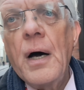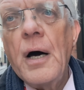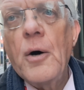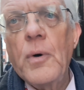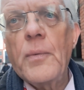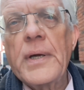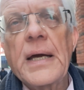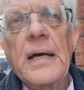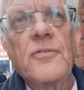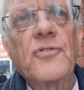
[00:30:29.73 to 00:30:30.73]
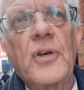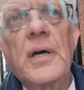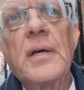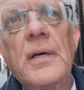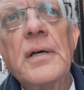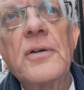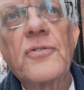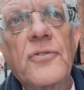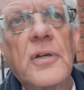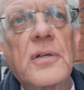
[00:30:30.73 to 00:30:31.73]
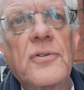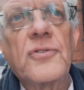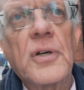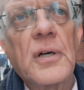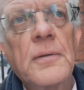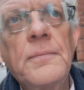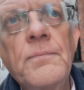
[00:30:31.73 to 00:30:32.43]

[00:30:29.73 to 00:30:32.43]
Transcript: What we can say is that